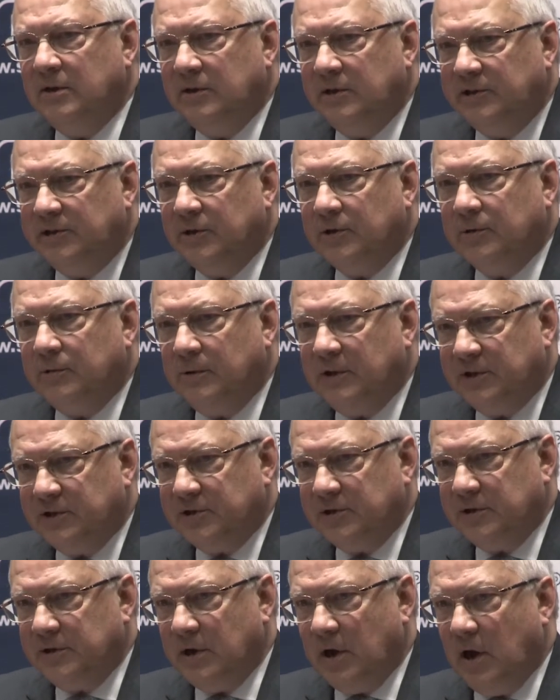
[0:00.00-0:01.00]
It's a
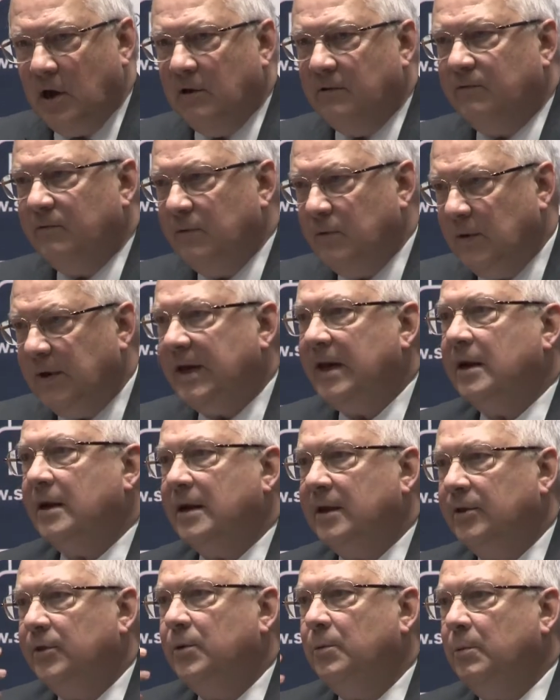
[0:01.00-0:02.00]
question of
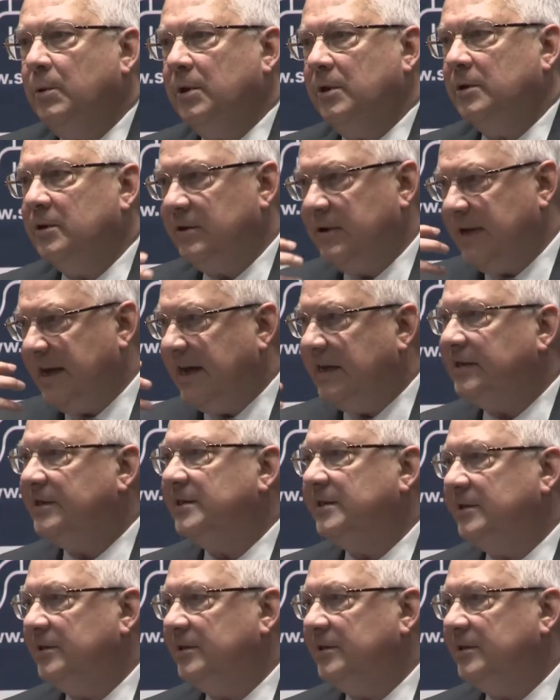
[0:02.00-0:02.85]
looking at the world as